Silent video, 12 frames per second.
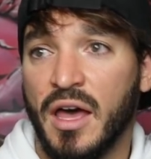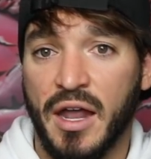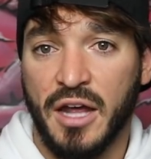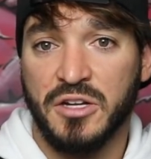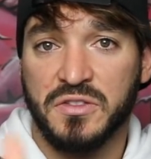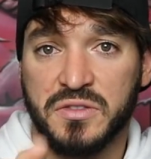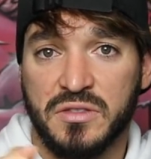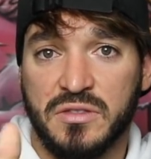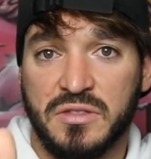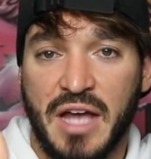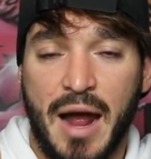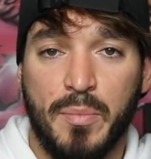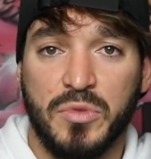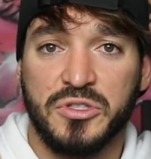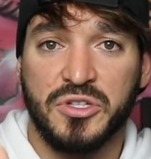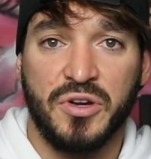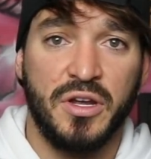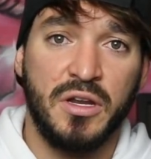And I just tapped the
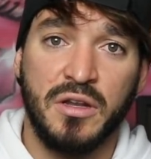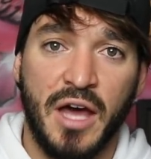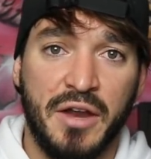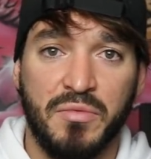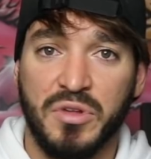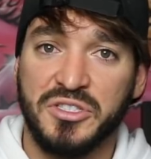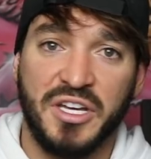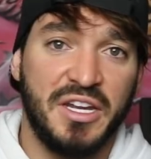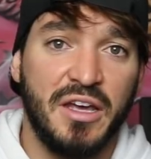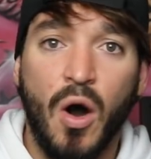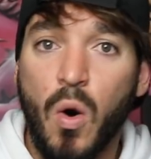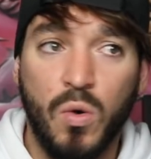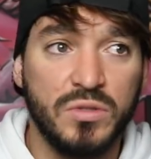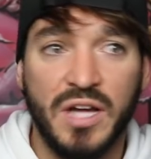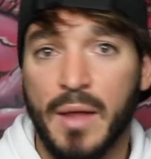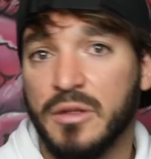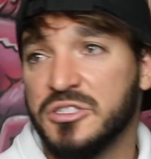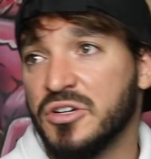screen. I didn't realize you had to hold
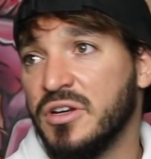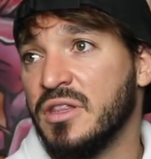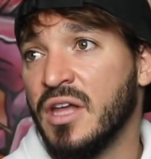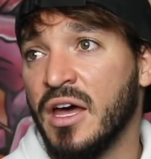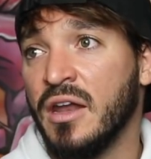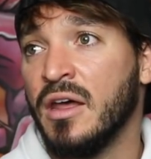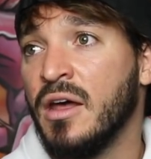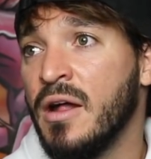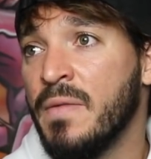down the screen then.